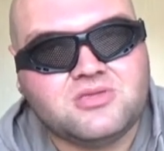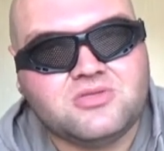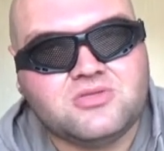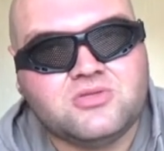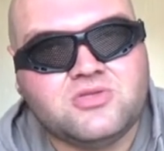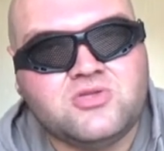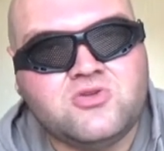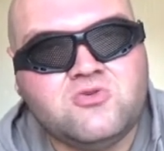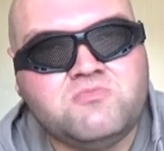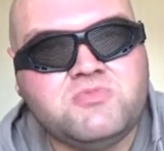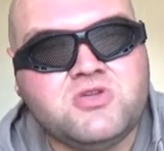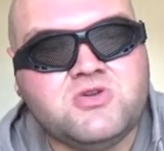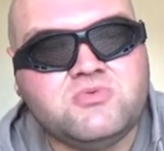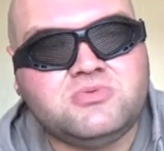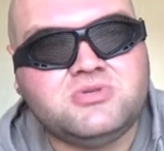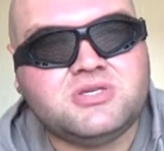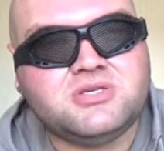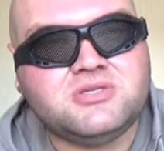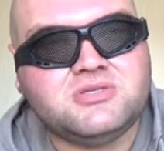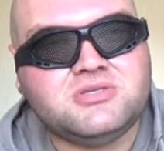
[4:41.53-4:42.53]
New
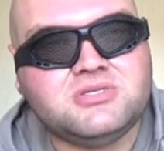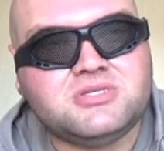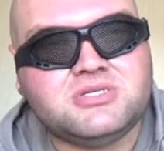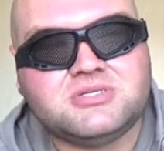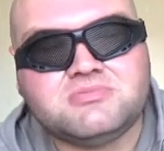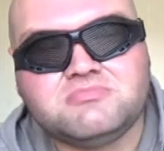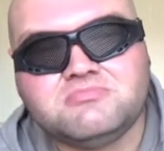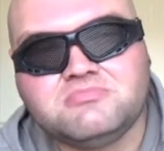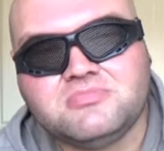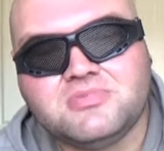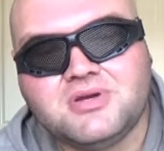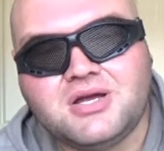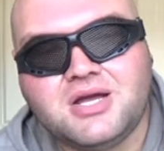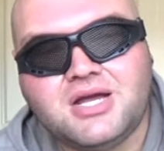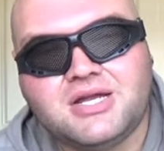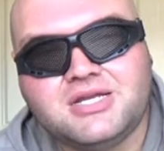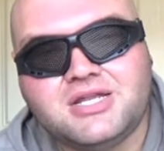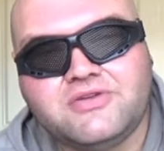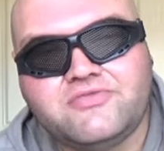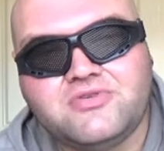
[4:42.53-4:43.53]
Mutants,
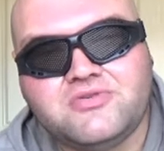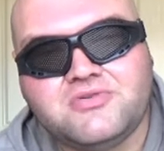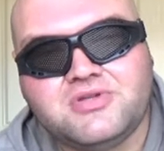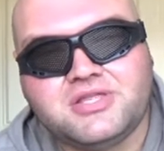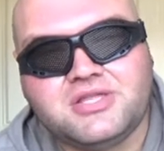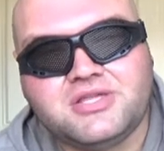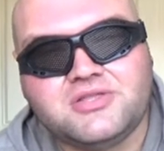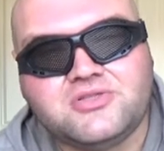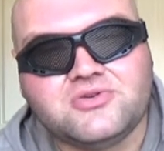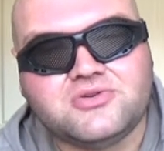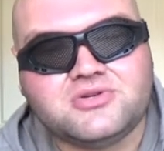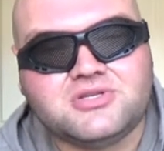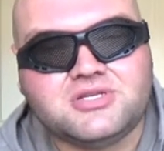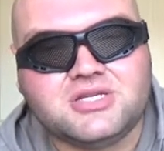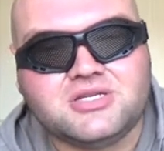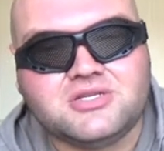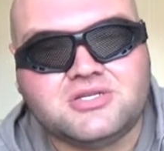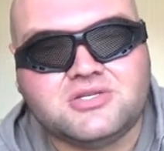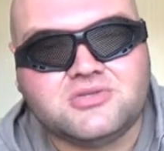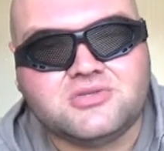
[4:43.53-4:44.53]
I never really looked
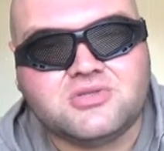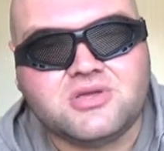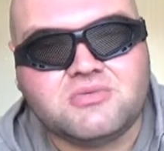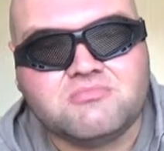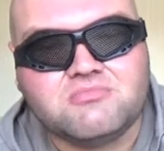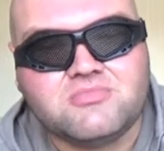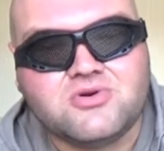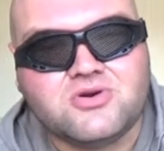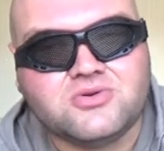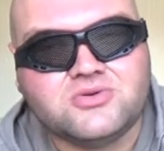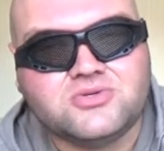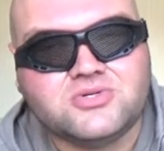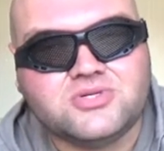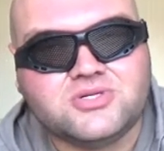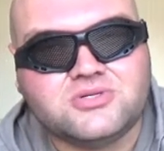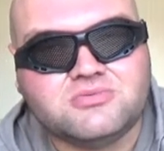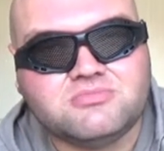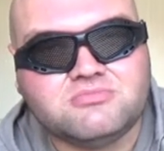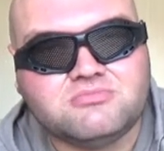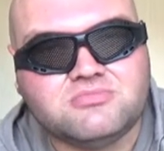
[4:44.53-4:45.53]
into them
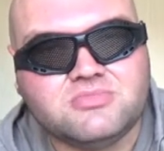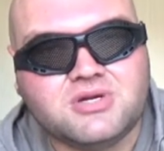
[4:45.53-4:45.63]
much.